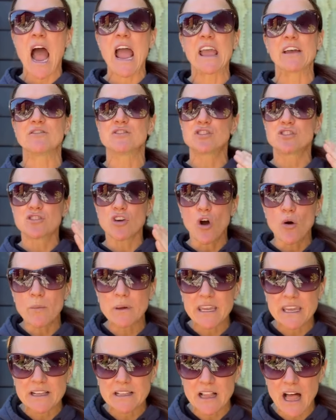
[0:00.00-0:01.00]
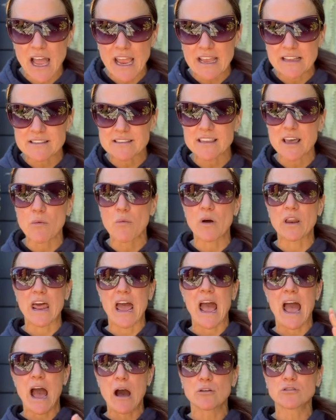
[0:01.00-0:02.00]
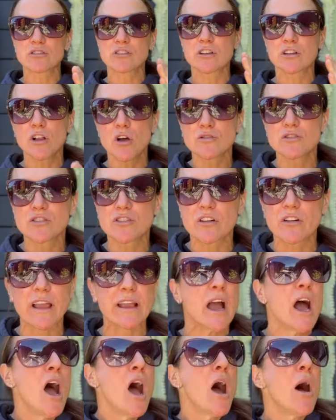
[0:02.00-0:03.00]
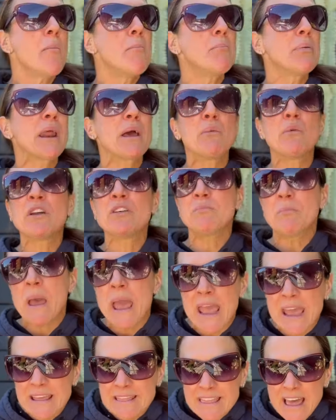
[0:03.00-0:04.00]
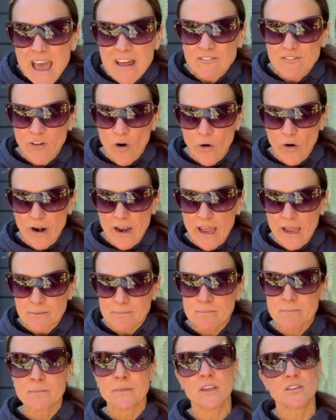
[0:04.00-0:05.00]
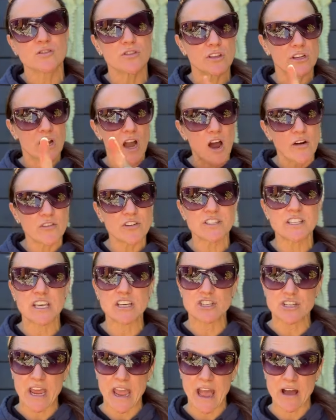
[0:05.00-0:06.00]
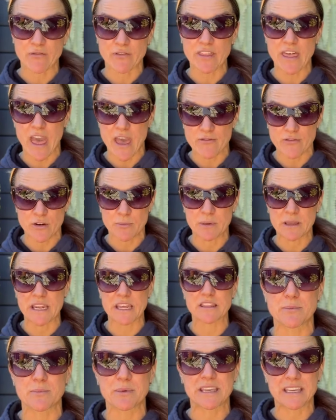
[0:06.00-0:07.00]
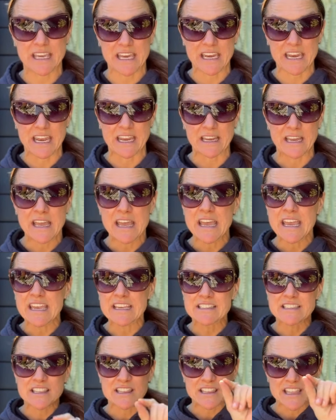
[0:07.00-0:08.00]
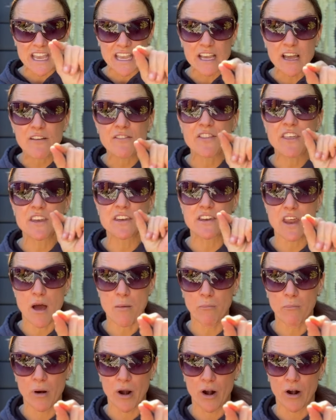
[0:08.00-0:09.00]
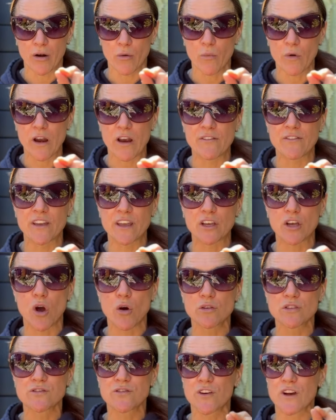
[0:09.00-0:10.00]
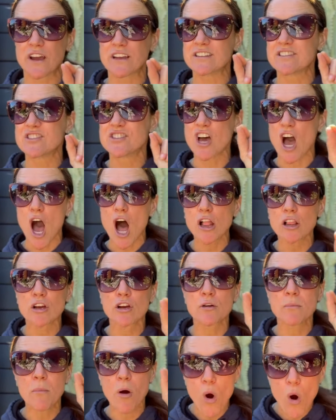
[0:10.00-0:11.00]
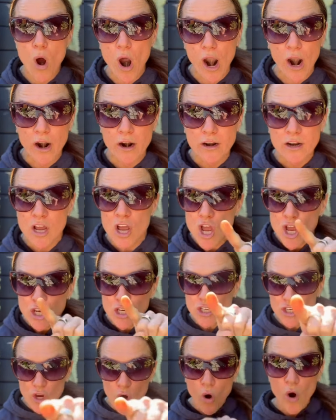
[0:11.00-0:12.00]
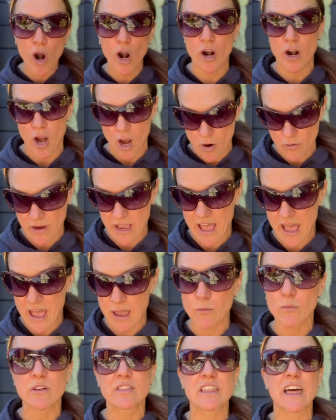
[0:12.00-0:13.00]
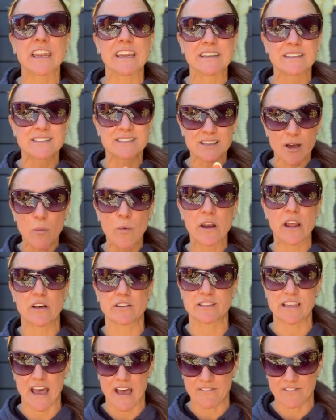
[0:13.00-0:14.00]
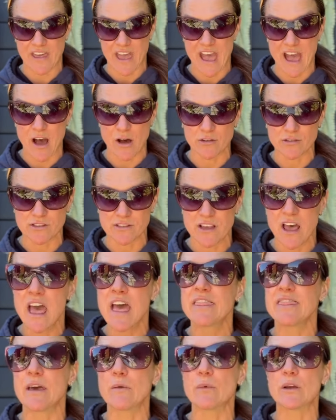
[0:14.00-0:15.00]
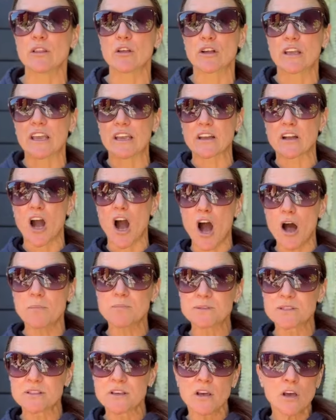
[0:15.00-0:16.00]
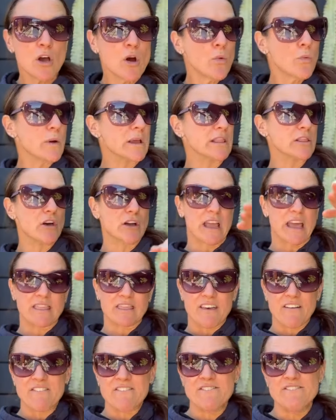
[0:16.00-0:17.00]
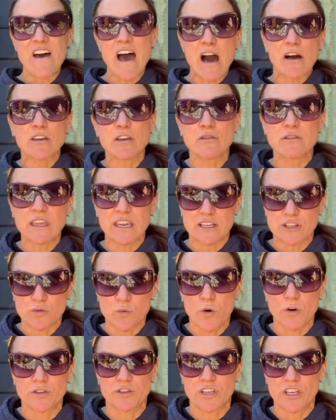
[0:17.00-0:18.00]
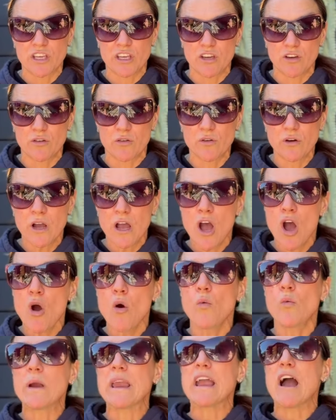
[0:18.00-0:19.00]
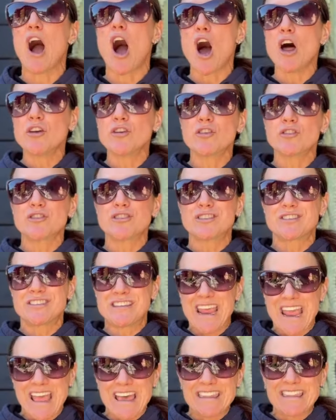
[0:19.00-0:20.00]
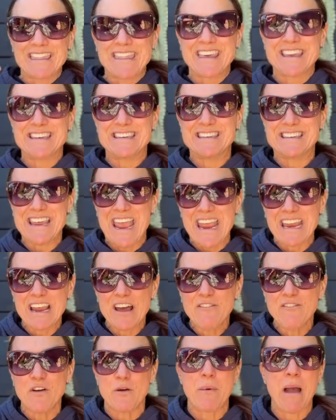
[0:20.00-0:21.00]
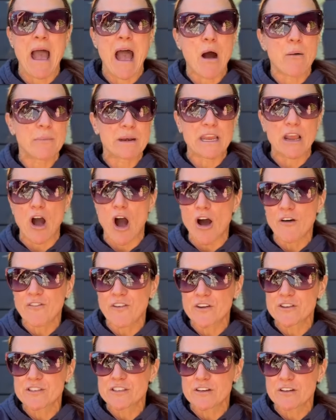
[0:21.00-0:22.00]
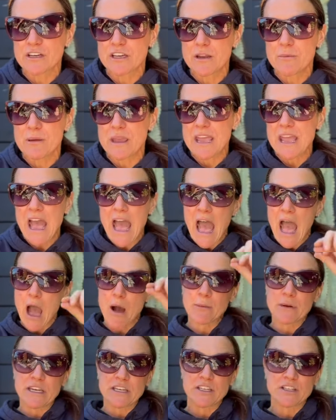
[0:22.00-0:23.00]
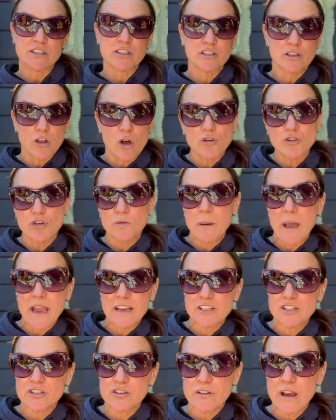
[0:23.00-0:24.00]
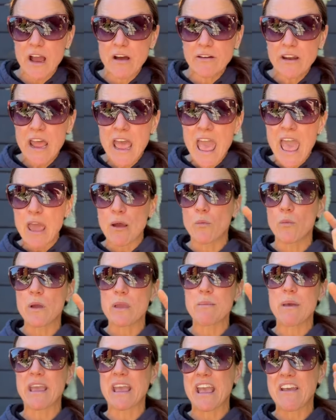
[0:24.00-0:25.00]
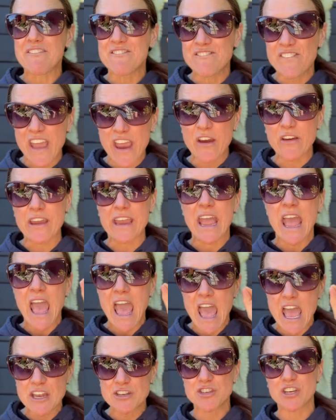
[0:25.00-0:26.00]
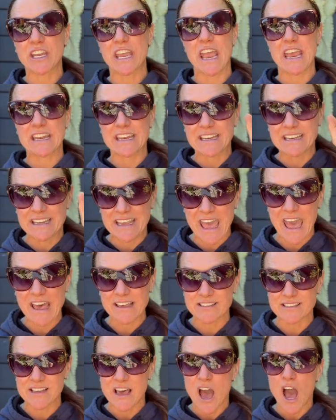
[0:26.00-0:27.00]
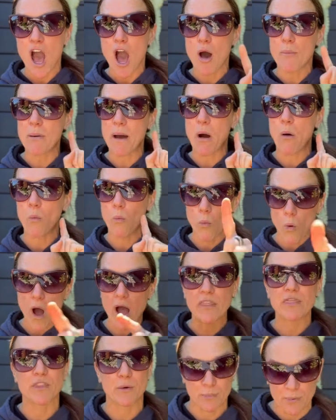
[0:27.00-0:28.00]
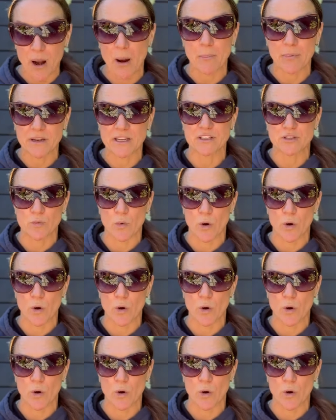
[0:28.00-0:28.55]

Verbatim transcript: I have so many clients that when a house closes, they're like, but I would have paid that for it. So the conversation I have with everybody beginning is think of the number where if it goes for a dollar more, you're okay with letting someone else have the house. Then we look at comps, we look at the value that it's worth to you, we understand the data from how many offers there are going to be, how many disclosure packages are out, and we make a very educated guess about what the property is